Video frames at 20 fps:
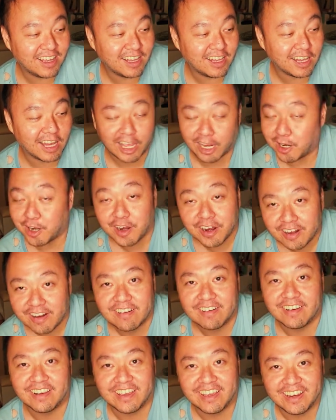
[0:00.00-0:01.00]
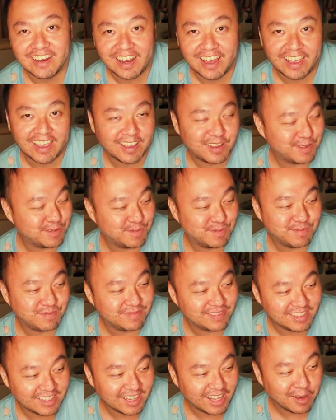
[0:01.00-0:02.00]
like literally,
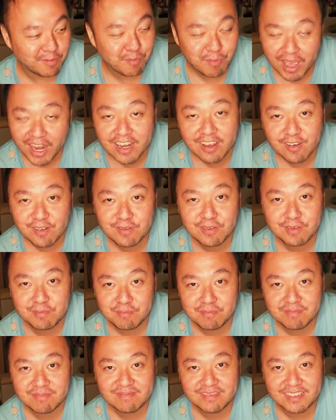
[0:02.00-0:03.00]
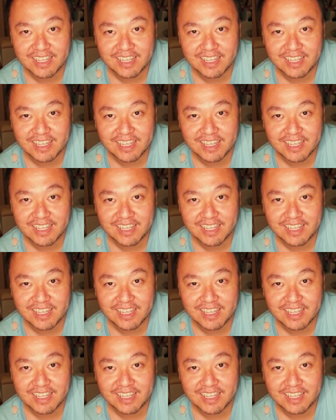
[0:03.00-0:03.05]
like many of them,